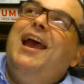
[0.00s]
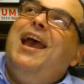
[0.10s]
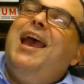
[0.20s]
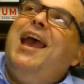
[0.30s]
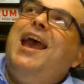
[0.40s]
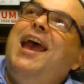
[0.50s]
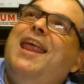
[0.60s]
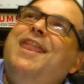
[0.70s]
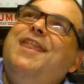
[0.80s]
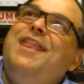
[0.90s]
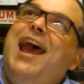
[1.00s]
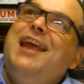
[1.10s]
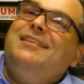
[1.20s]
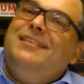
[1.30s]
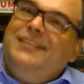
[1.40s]
And
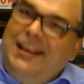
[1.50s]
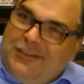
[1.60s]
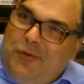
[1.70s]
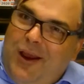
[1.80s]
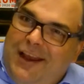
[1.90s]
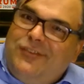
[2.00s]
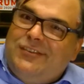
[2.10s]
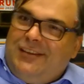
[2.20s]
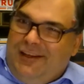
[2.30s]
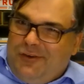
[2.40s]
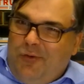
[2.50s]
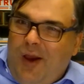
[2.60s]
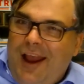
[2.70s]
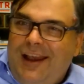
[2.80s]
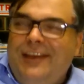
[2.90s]
that's quite interesting. It's
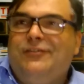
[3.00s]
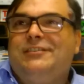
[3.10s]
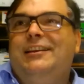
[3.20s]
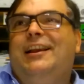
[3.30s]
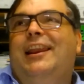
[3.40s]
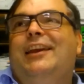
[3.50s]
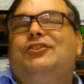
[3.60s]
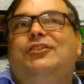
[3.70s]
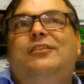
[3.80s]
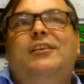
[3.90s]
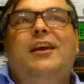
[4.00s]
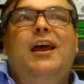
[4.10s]
quite an interesting collection.